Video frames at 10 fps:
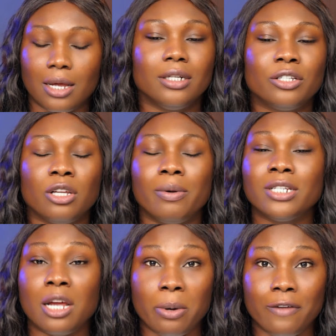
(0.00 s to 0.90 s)
The
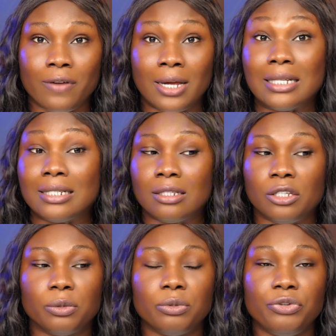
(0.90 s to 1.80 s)
storage, however, is
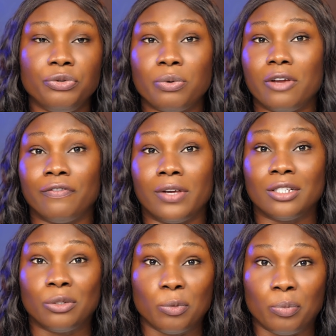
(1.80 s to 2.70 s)
still
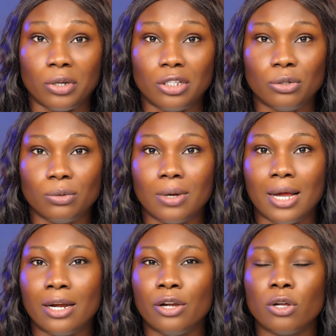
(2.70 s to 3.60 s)
UFS 2.2
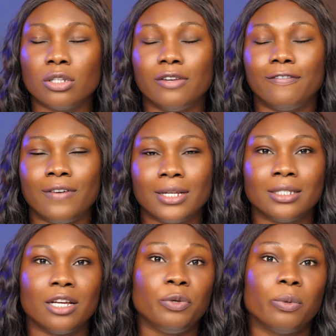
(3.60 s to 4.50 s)
and not the
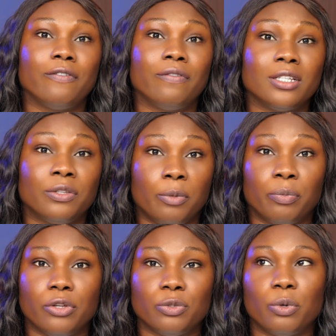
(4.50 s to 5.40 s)
faster UFS
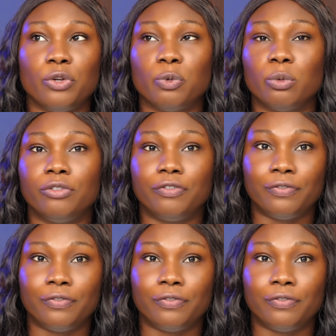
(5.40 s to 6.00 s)
3.1 you would